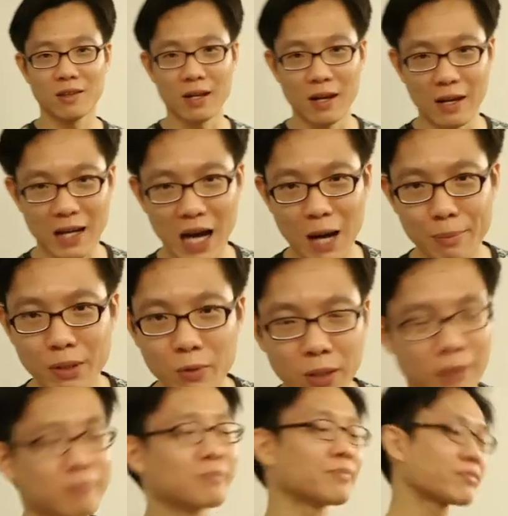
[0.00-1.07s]
than the carbon
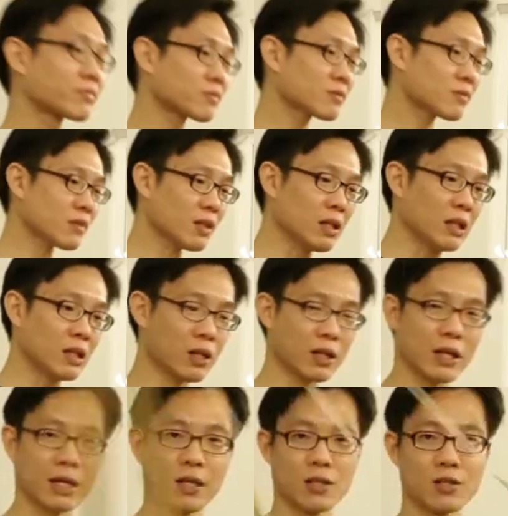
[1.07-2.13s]
one.
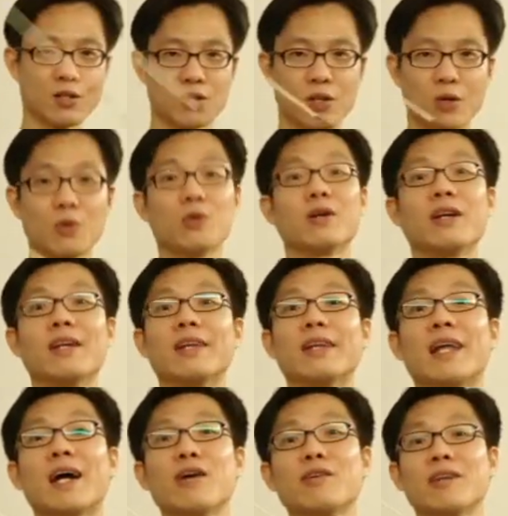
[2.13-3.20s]
Okay, so
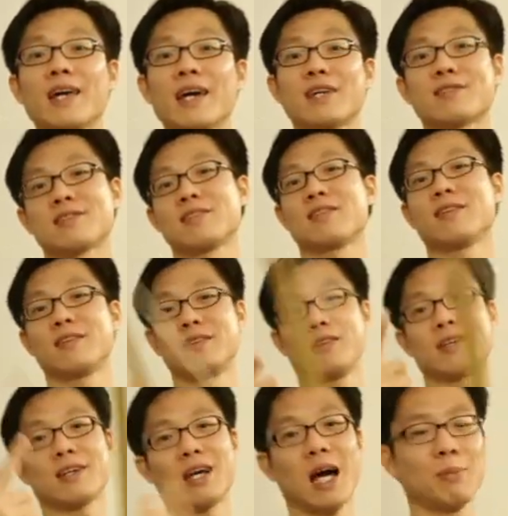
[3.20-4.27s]
now next,
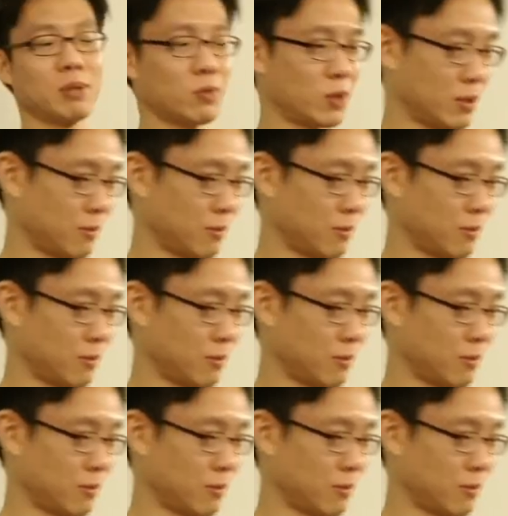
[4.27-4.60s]
the carbon